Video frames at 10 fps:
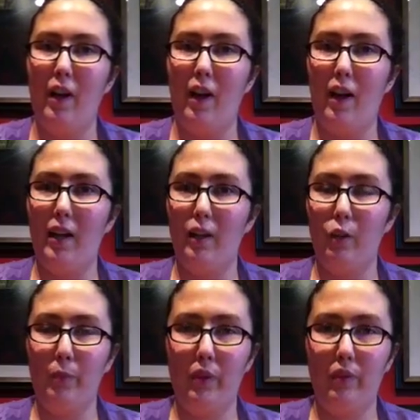I
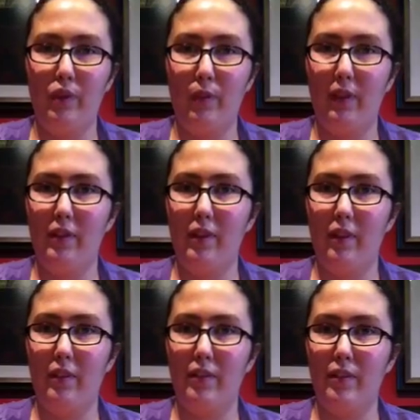hope you enjoyed
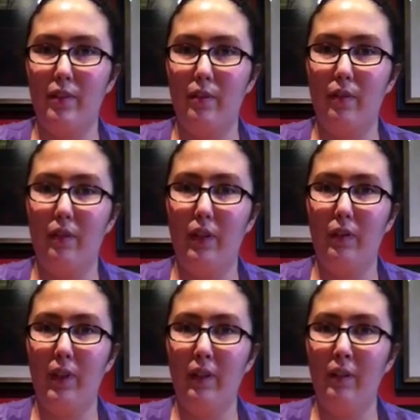this
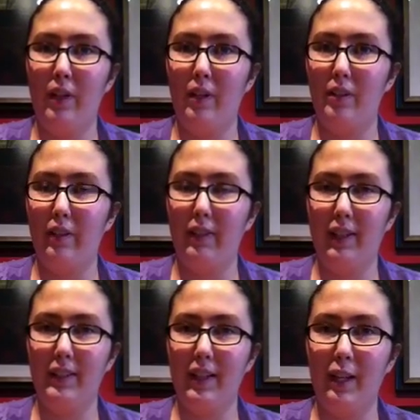review here, and until
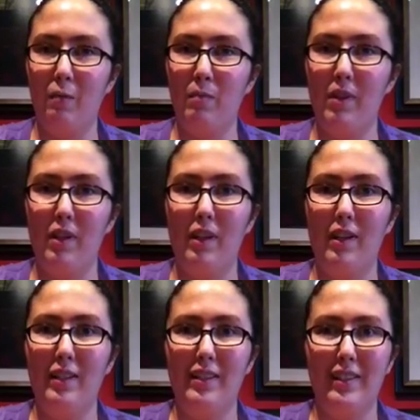next time,
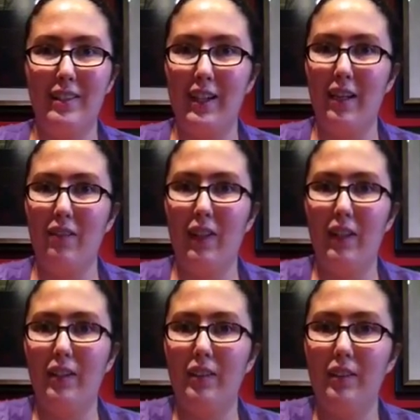stay
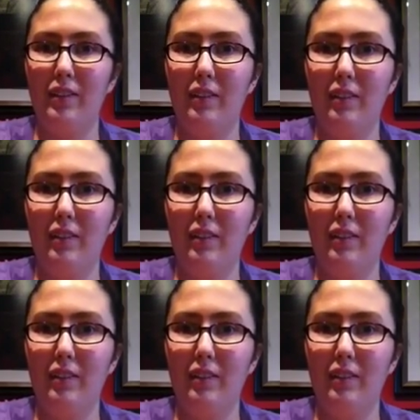regal.